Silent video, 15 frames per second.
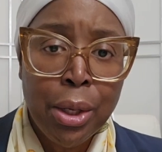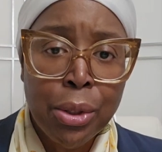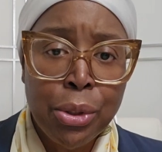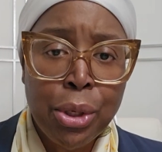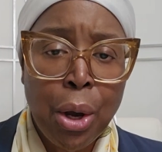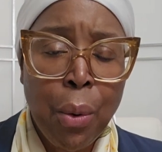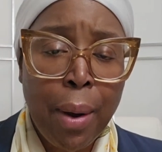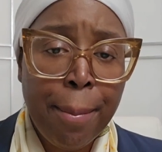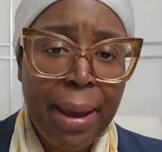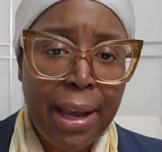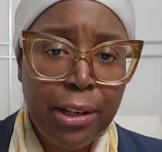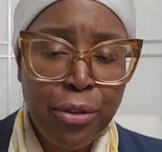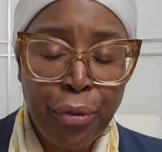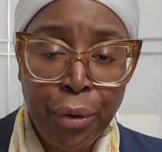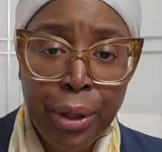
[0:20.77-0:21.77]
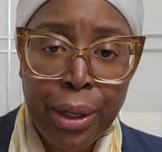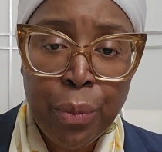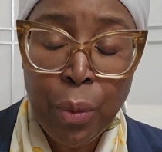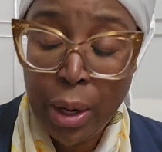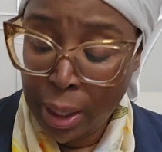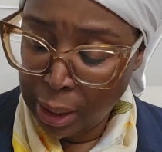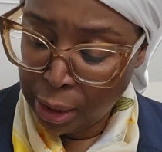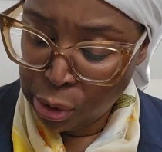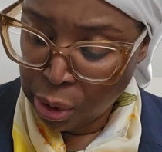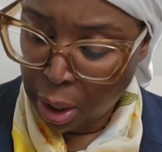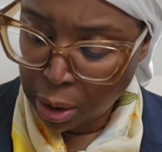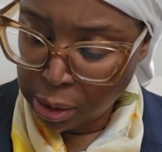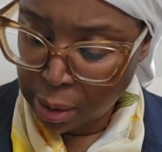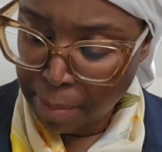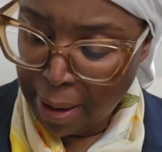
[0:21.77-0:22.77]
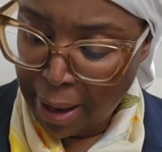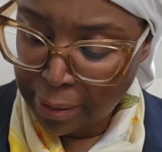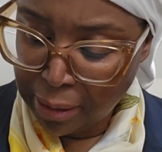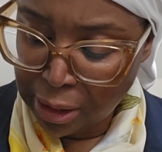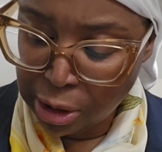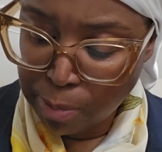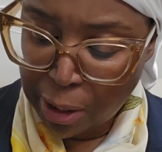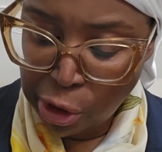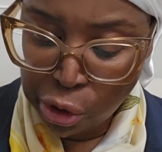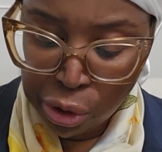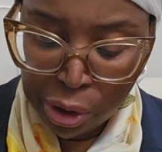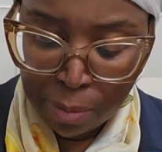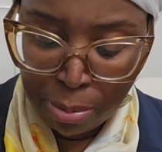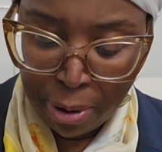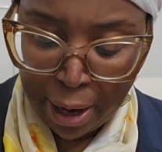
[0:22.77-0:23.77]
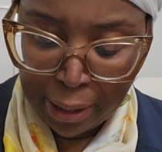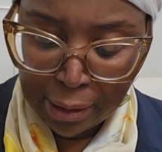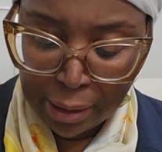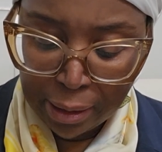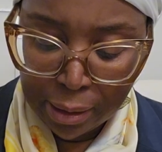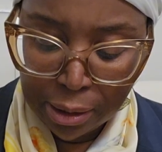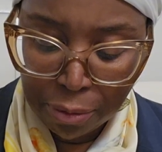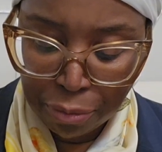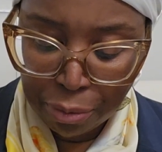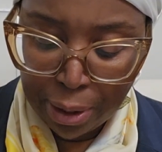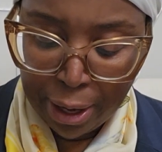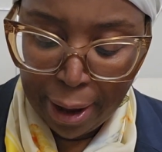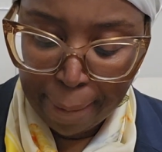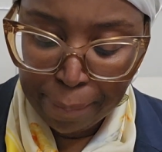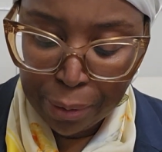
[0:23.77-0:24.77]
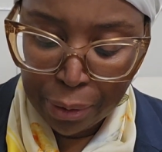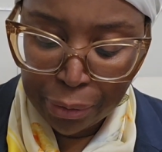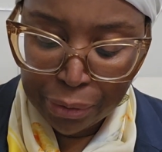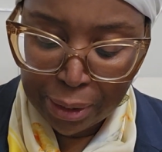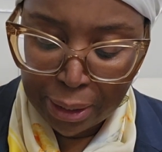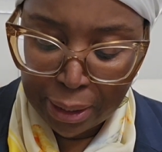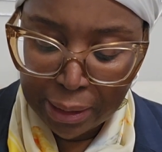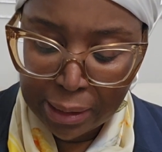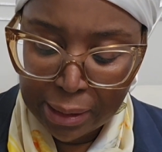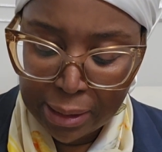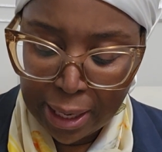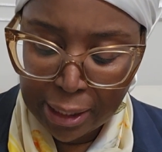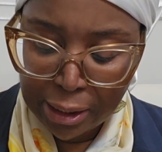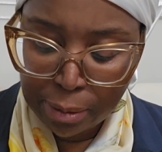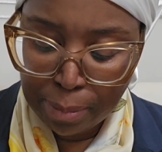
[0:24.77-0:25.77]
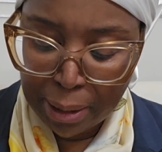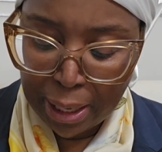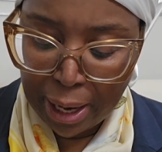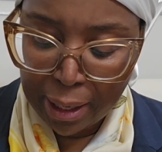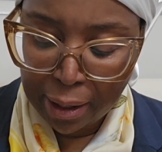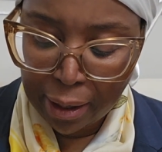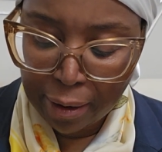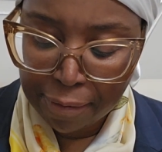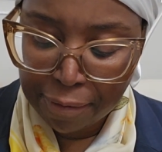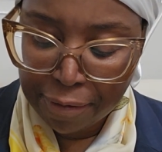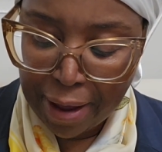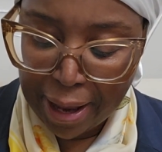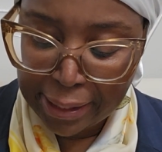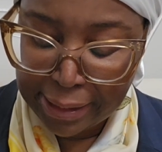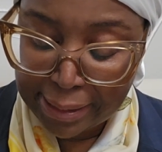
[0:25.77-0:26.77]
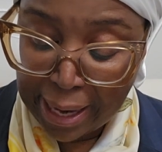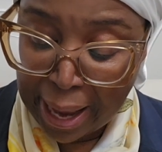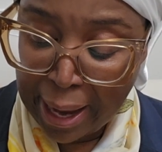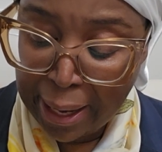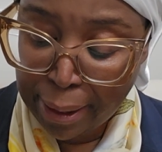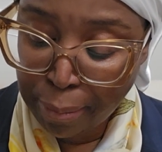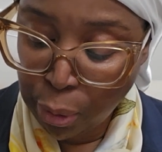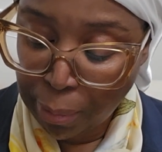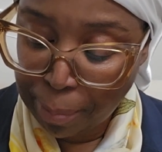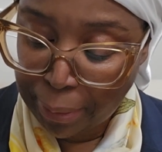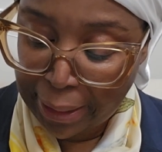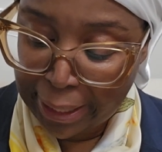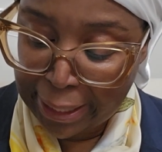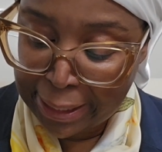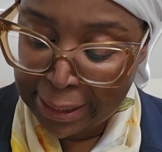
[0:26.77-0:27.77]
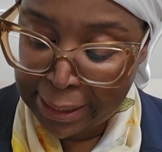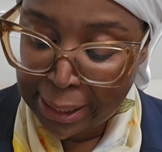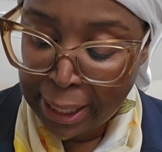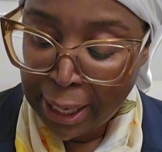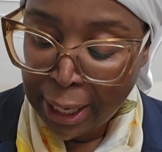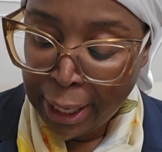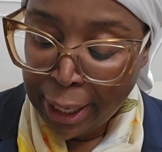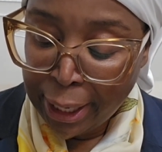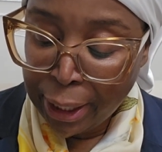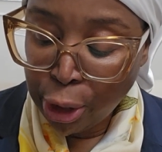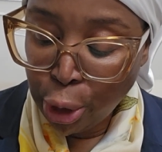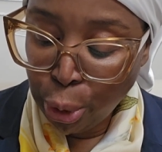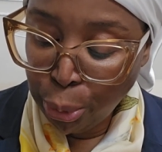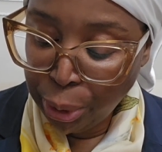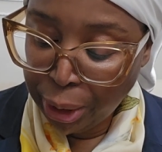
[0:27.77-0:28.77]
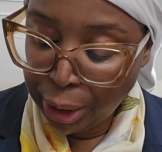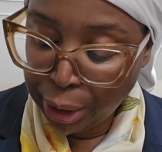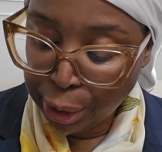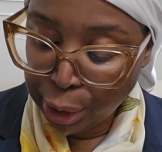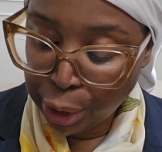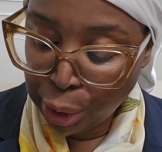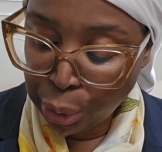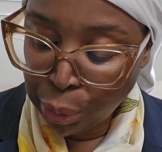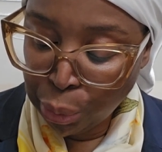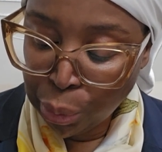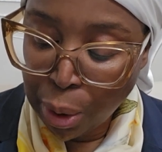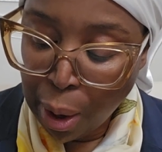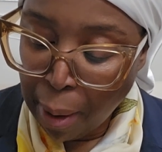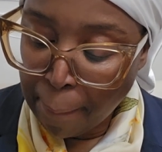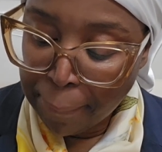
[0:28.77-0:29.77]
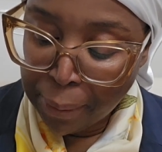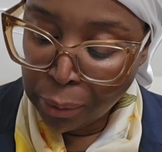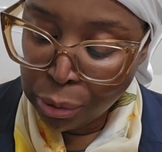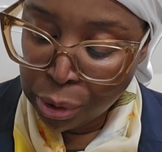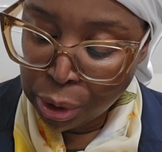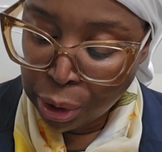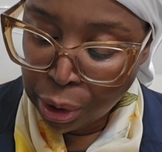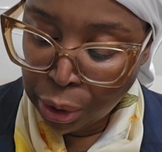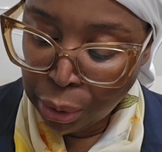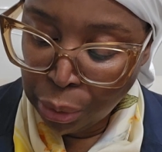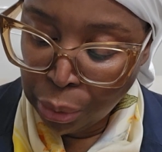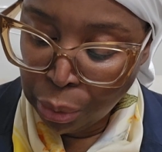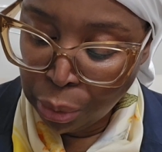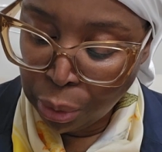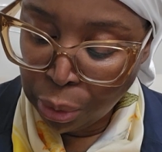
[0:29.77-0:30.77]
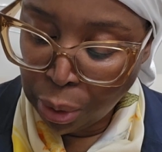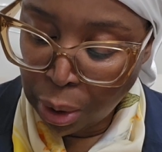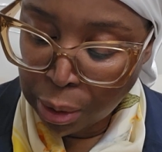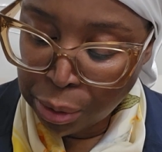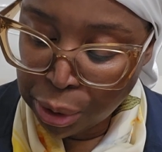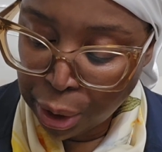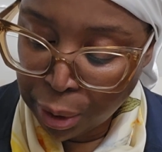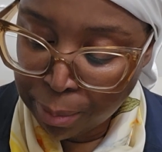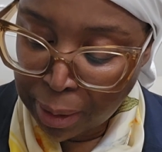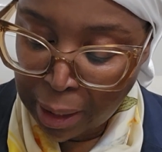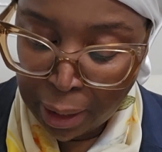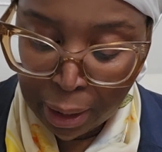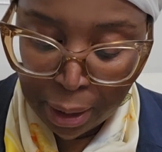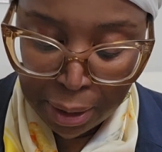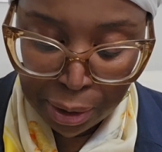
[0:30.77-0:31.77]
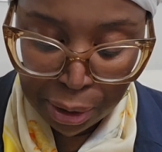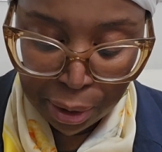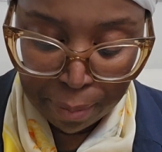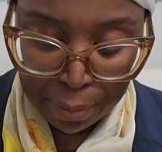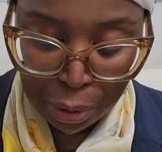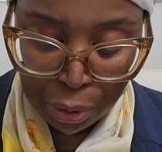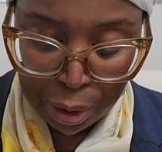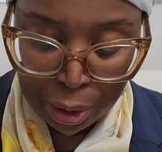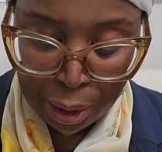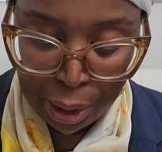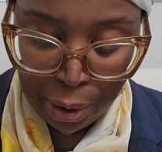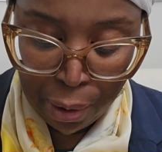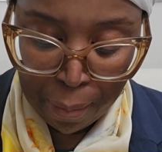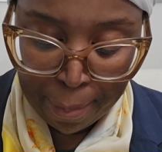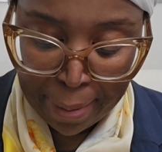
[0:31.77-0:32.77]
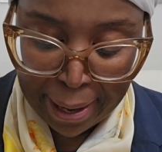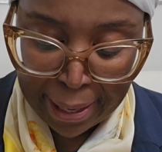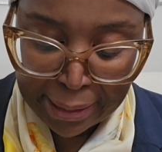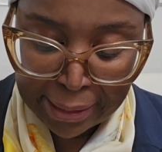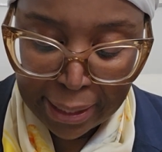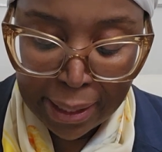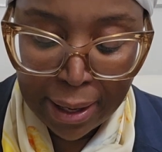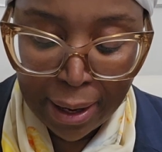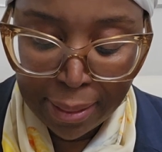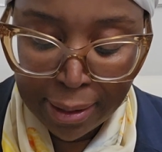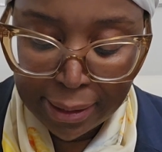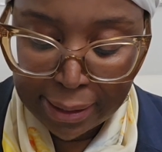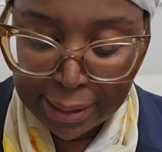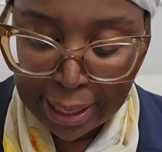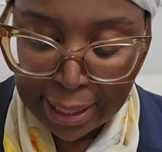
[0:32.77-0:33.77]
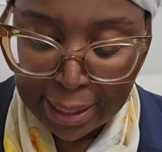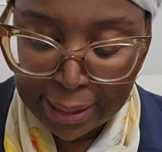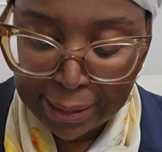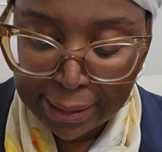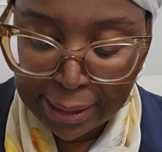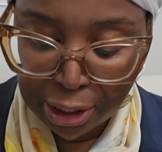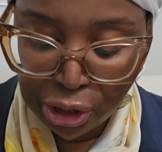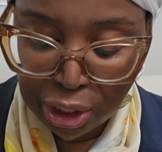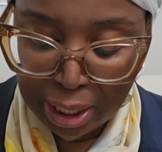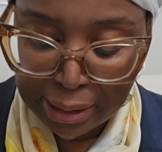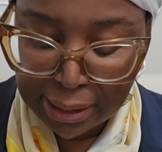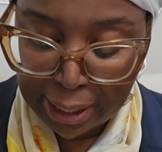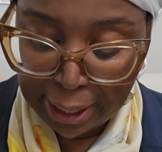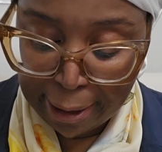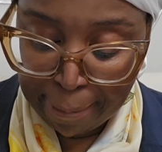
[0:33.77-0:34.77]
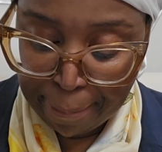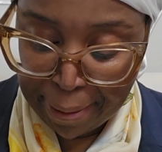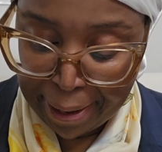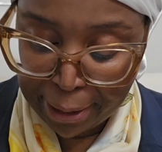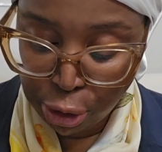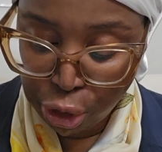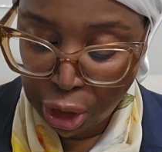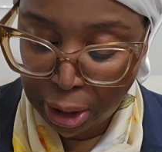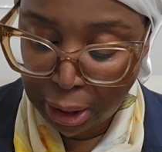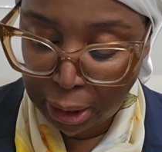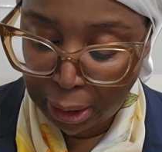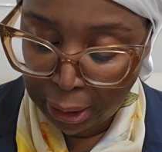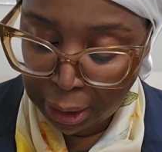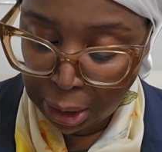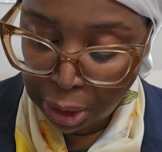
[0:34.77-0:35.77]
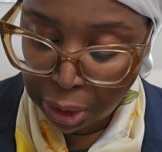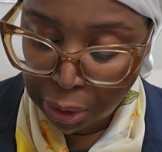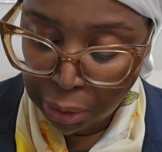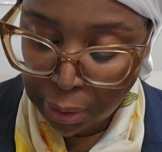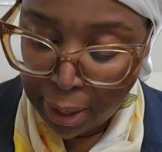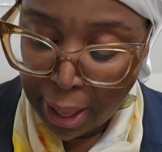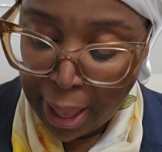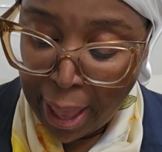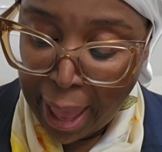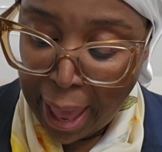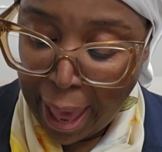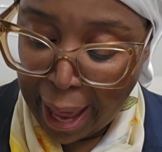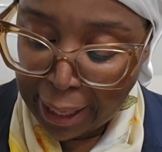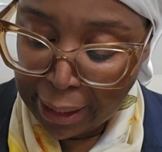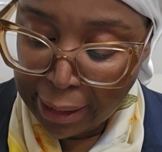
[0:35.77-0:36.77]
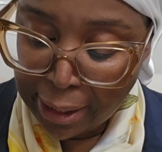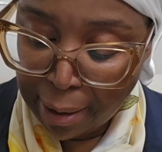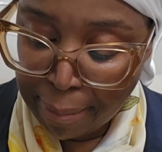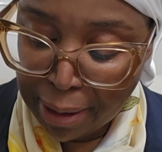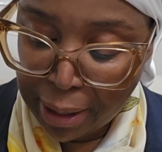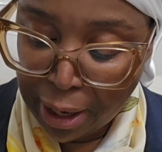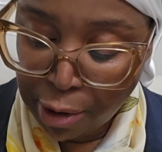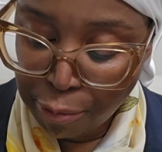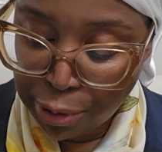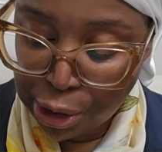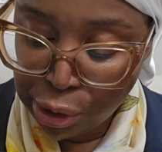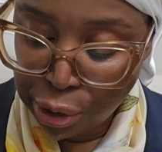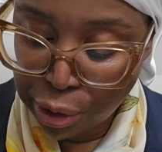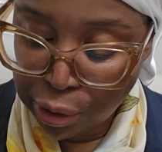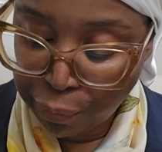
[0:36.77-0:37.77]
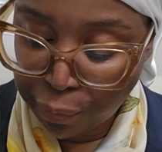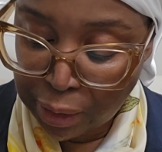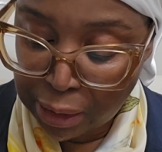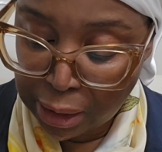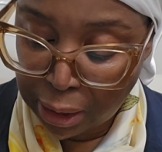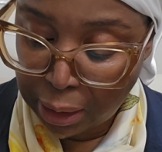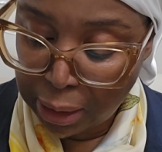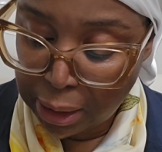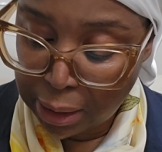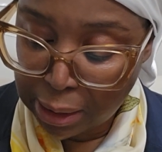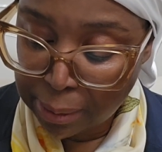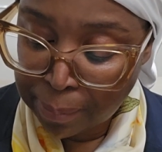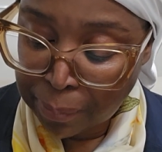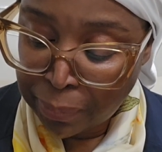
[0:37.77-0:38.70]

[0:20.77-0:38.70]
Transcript: So on page 41, it talks about the specialty practice of rehab nursing extends beyond a confined time or place, including acute, post-acute, long-term care, community home-based, and other settings such as inpatient, clinical, academic, and research facilities.